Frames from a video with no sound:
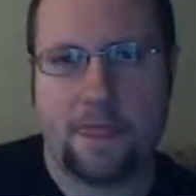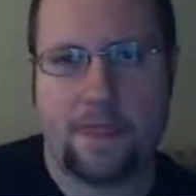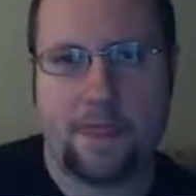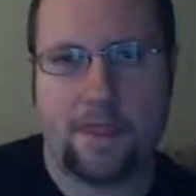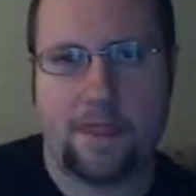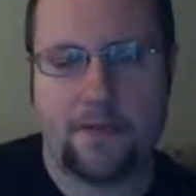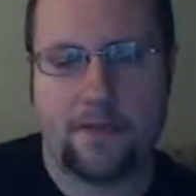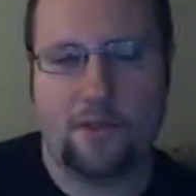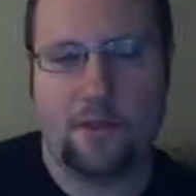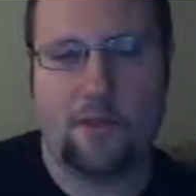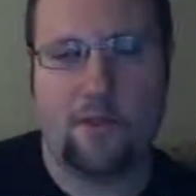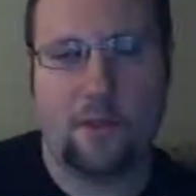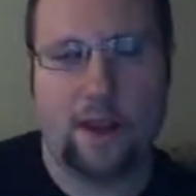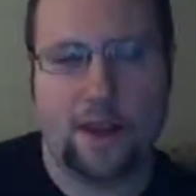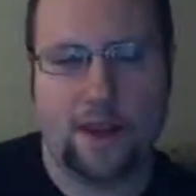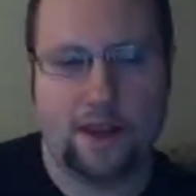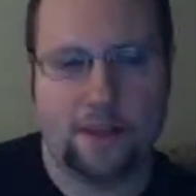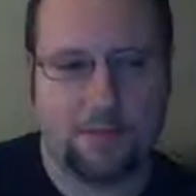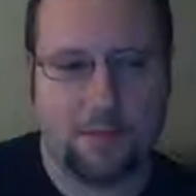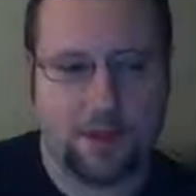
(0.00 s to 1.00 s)
one of the
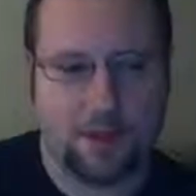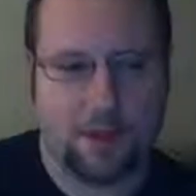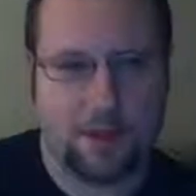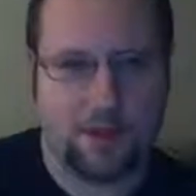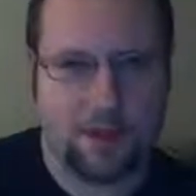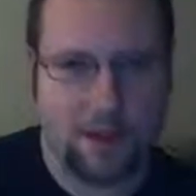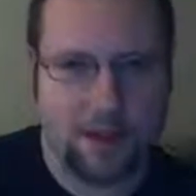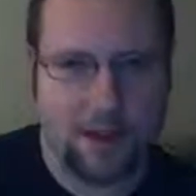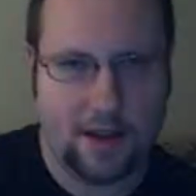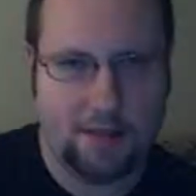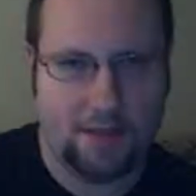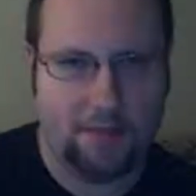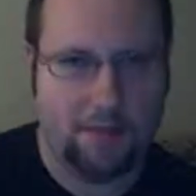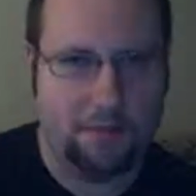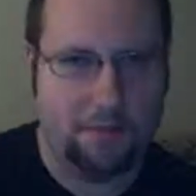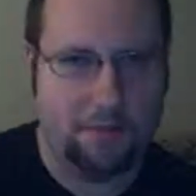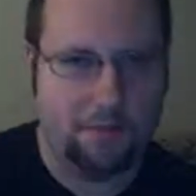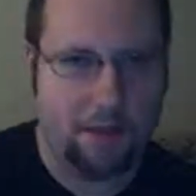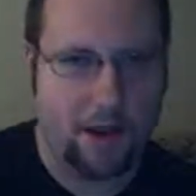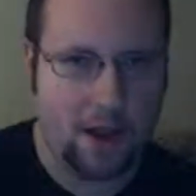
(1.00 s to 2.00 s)
Wayne's brothers uh,
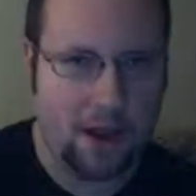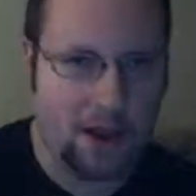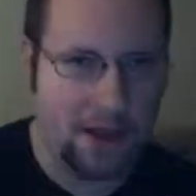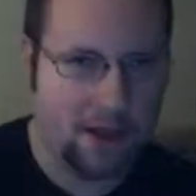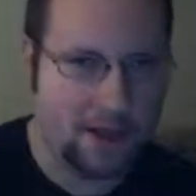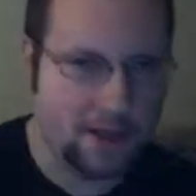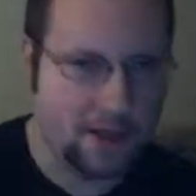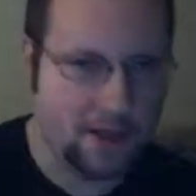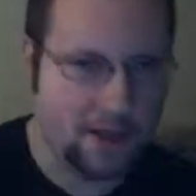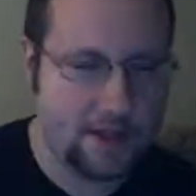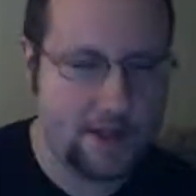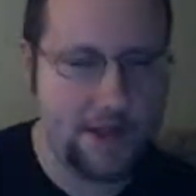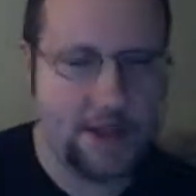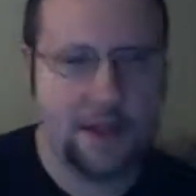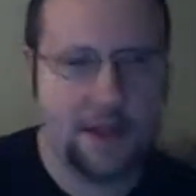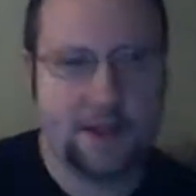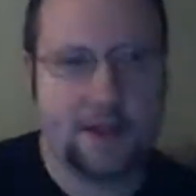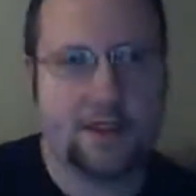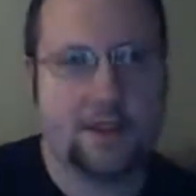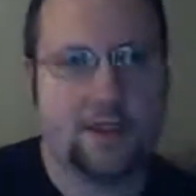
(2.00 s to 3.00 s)
plays
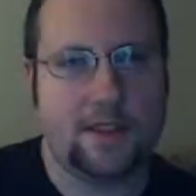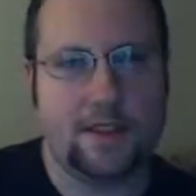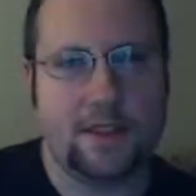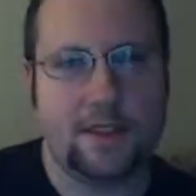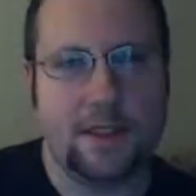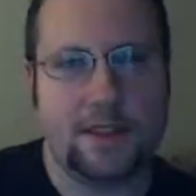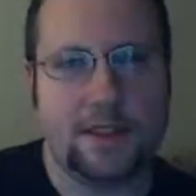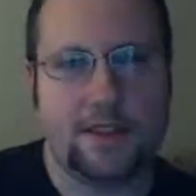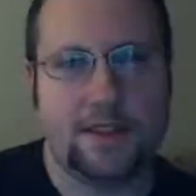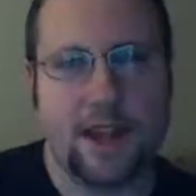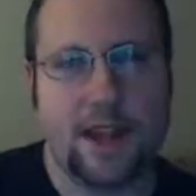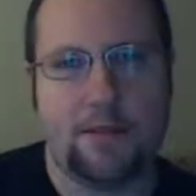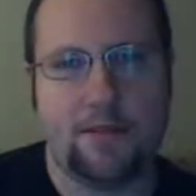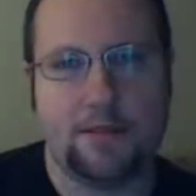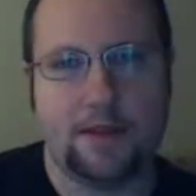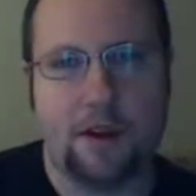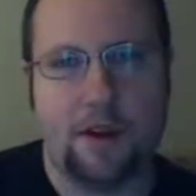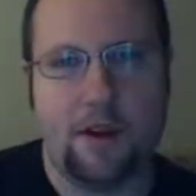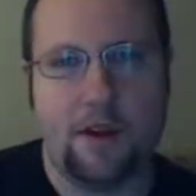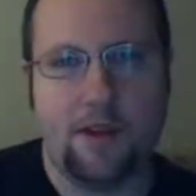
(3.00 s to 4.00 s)
that same
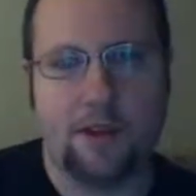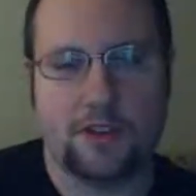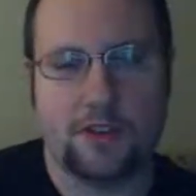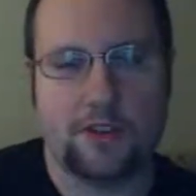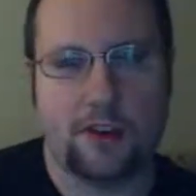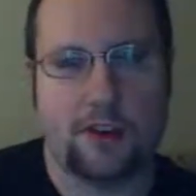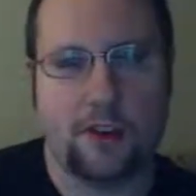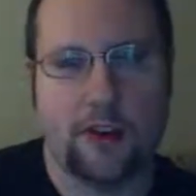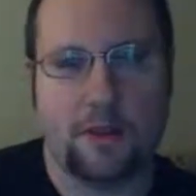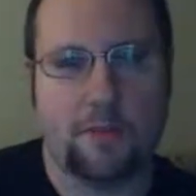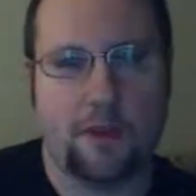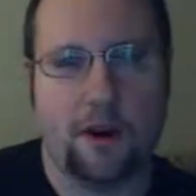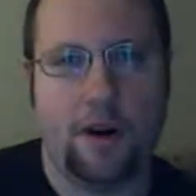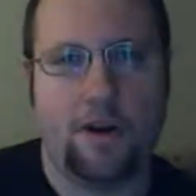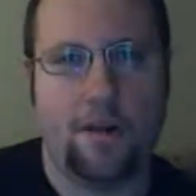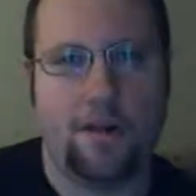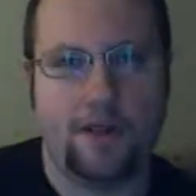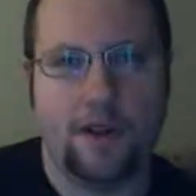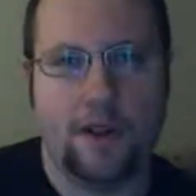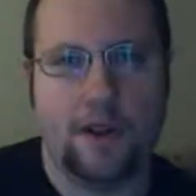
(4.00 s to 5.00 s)
song to turn him
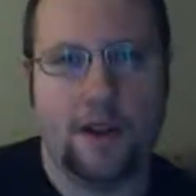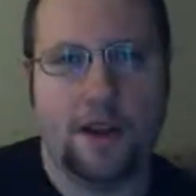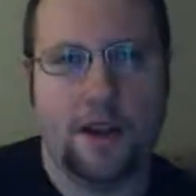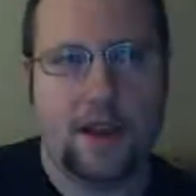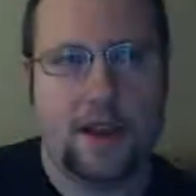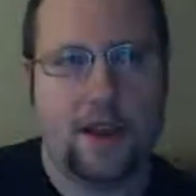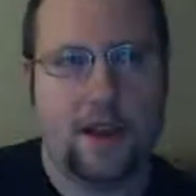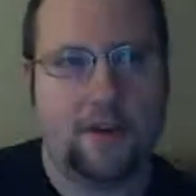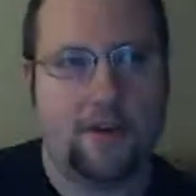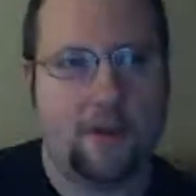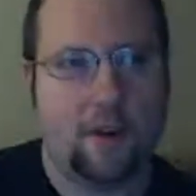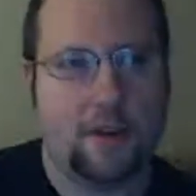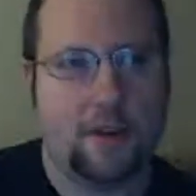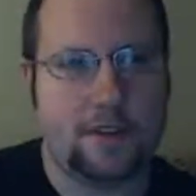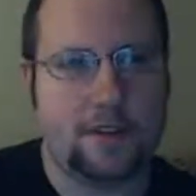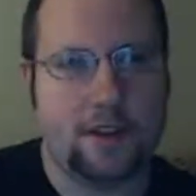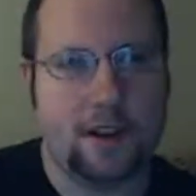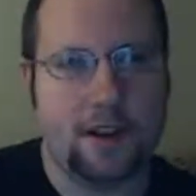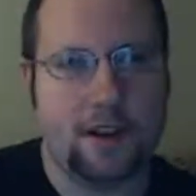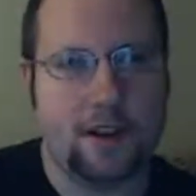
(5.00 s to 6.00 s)
off. At
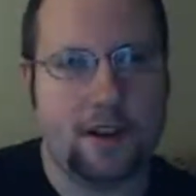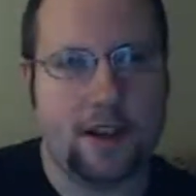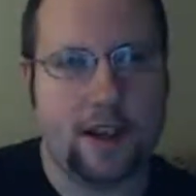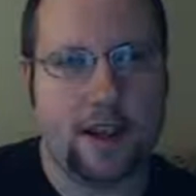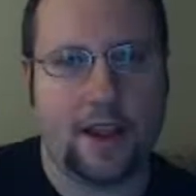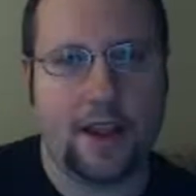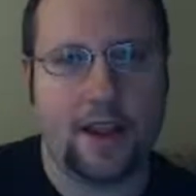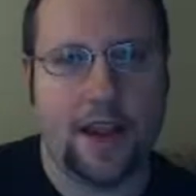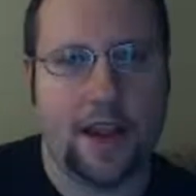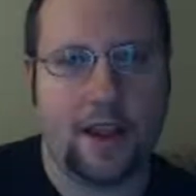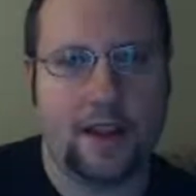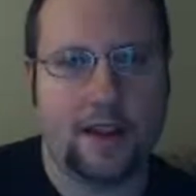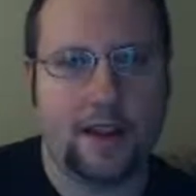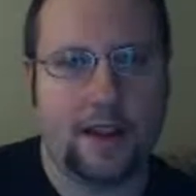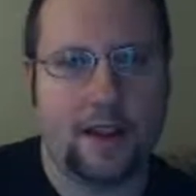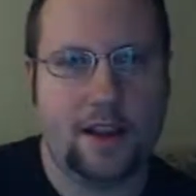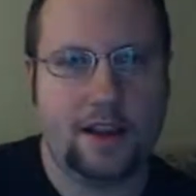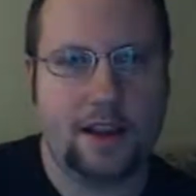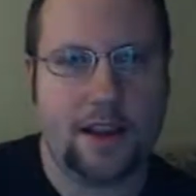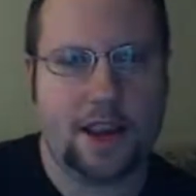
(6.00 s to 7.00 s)
first, it looked like he
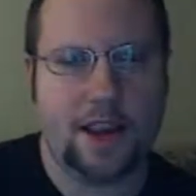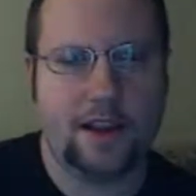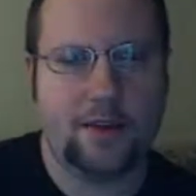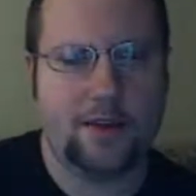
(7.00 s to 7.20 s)
hated it. He's like,